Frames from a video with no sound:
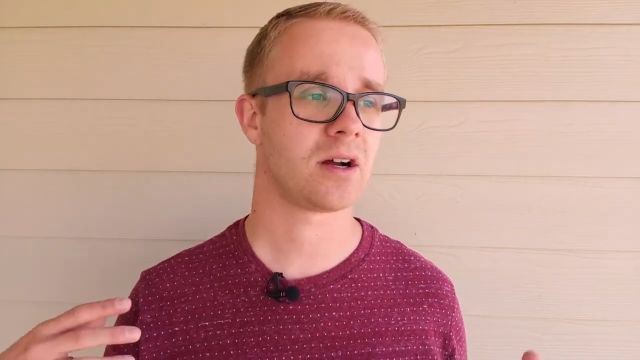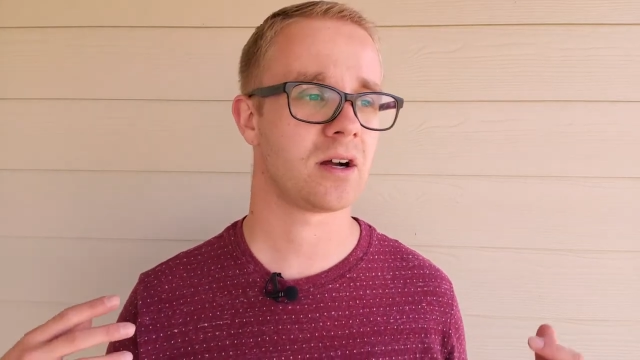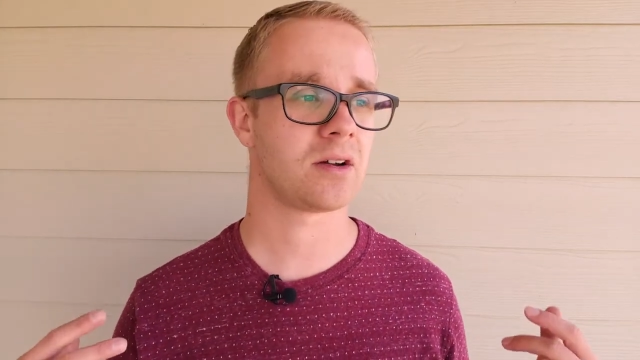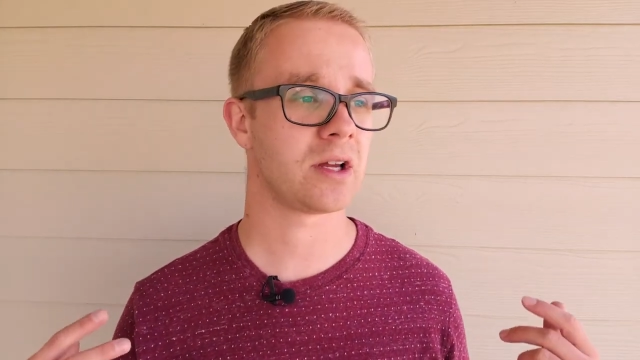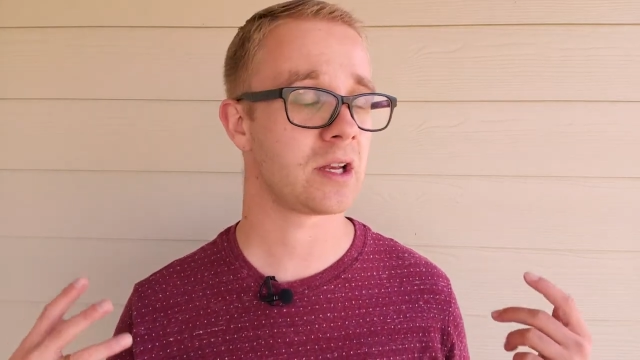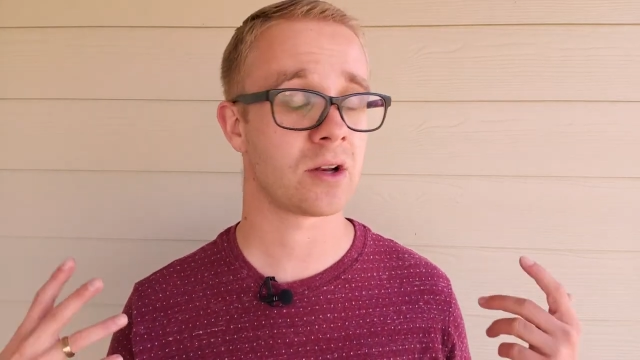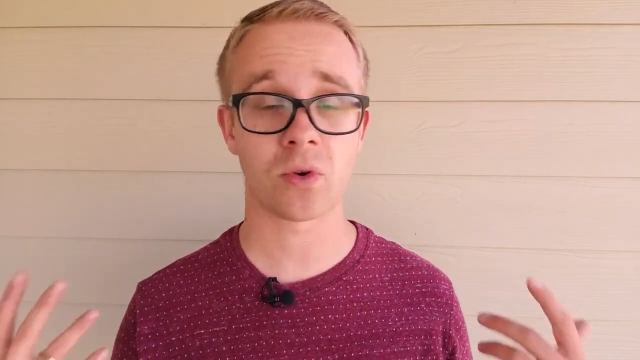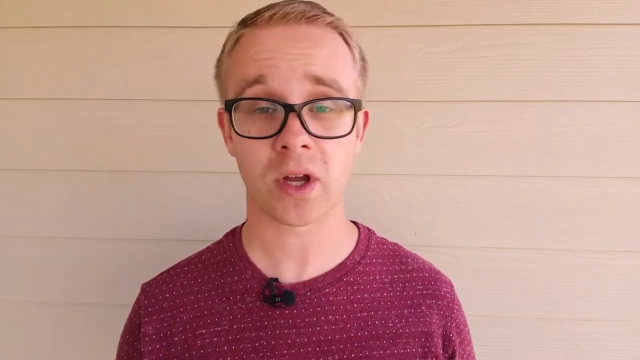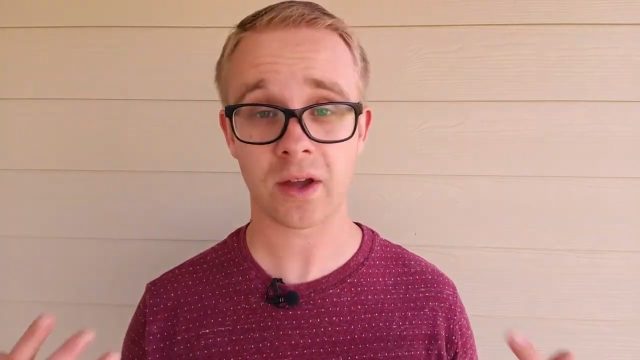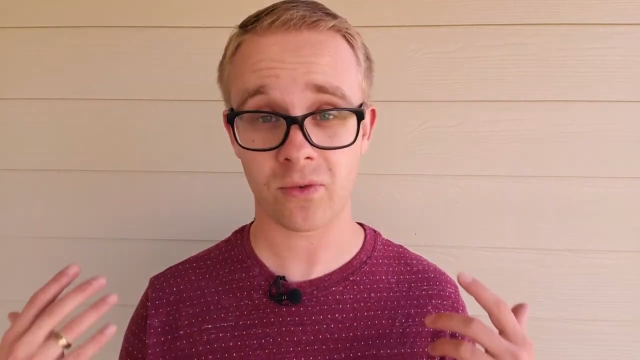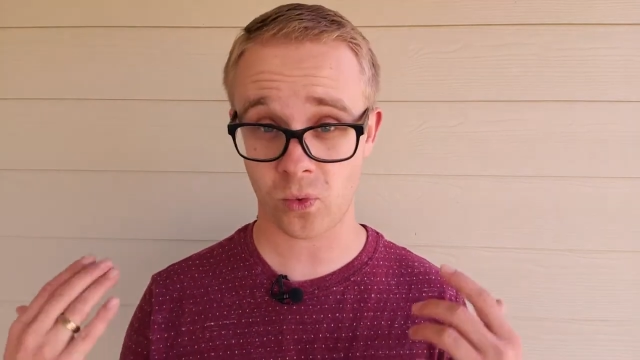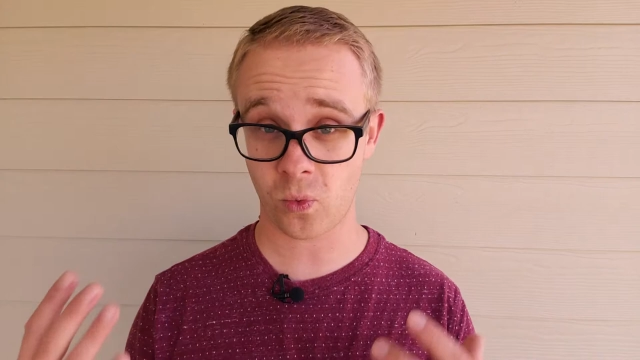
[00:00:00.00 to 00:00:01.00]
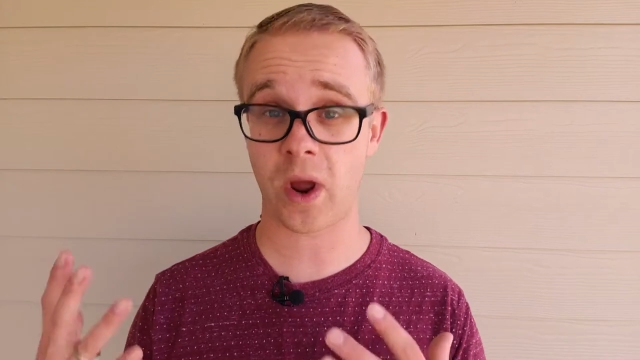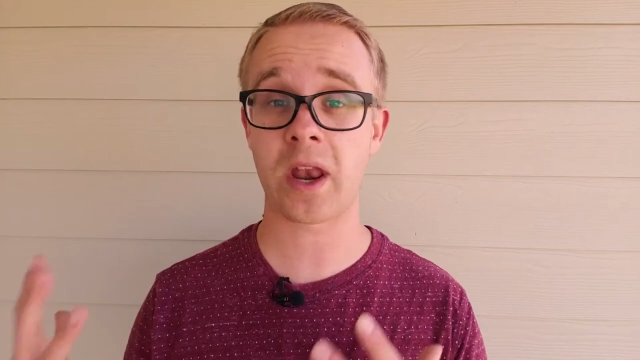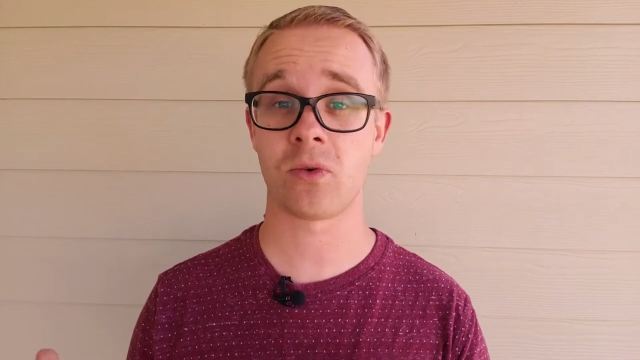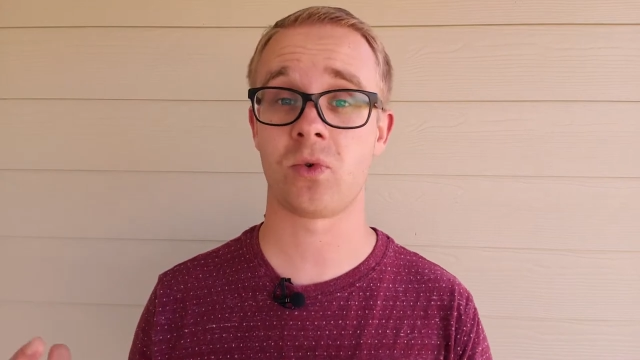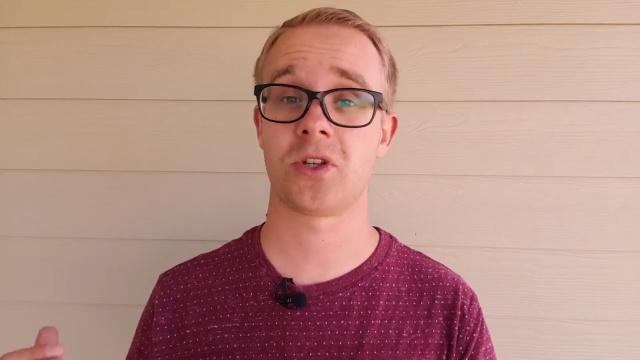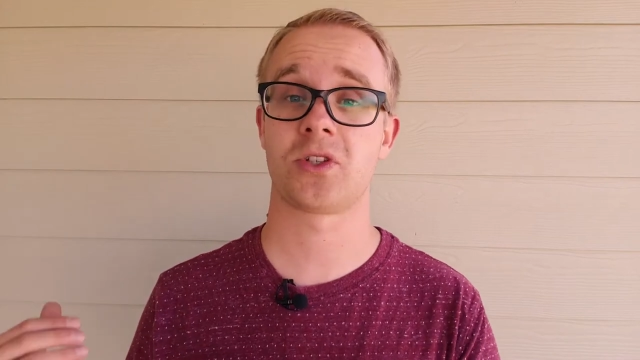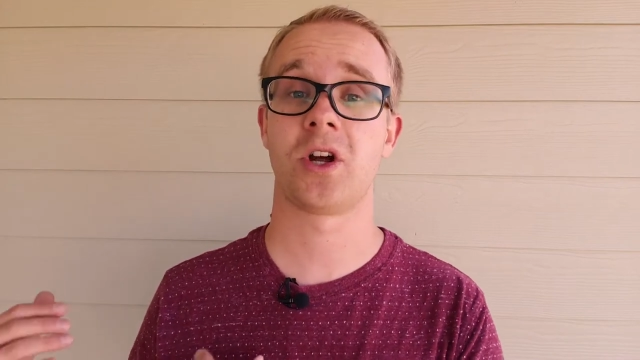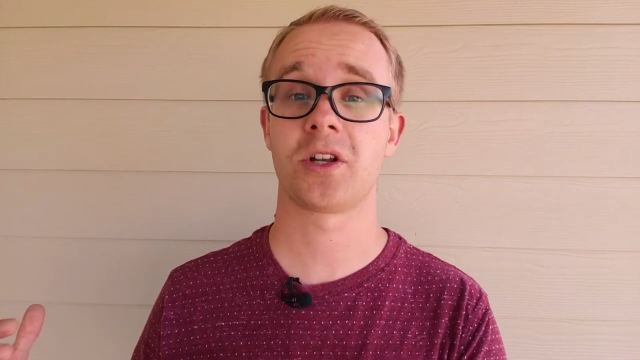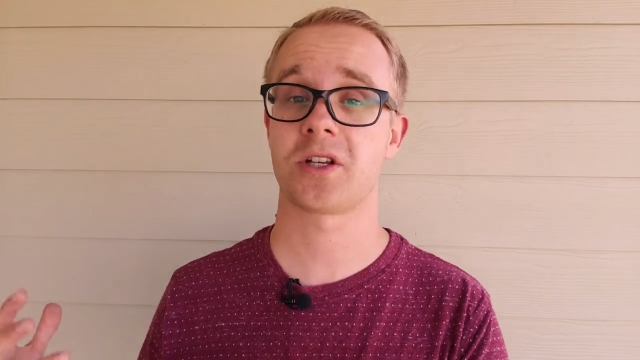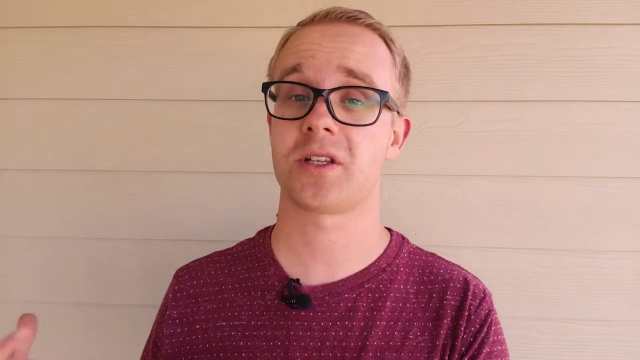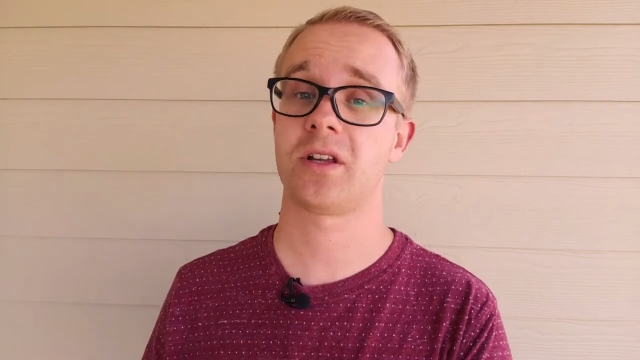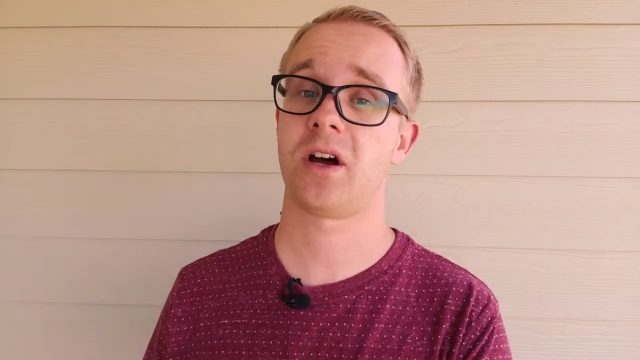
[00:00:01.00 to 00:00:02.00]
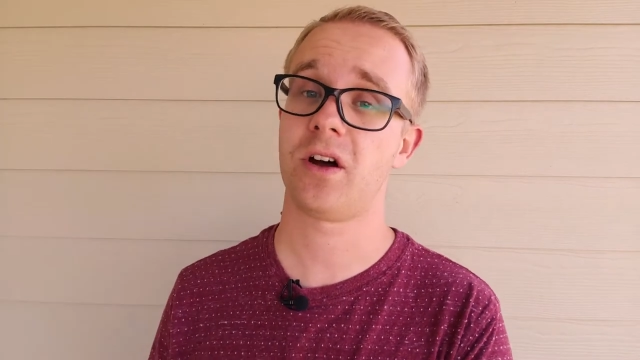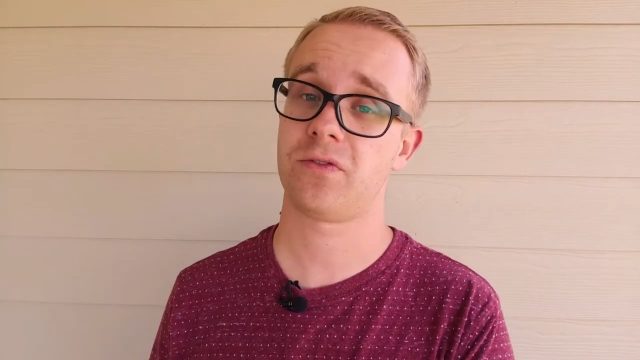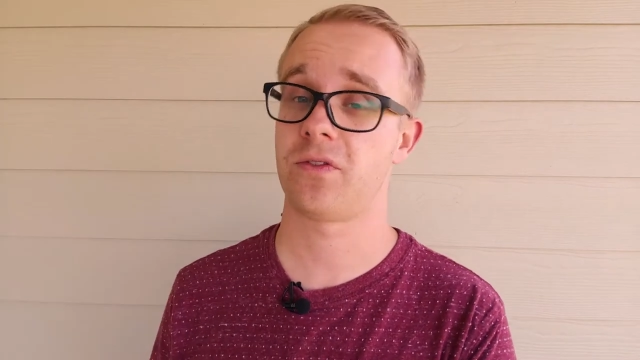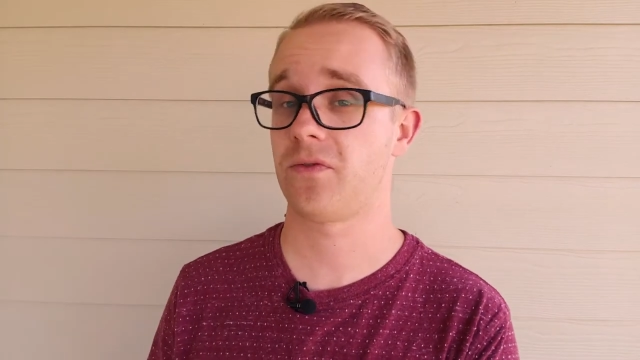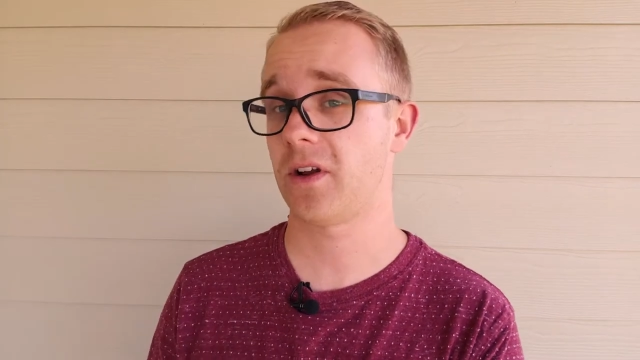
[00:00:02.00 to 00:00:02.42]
it was not just a huffy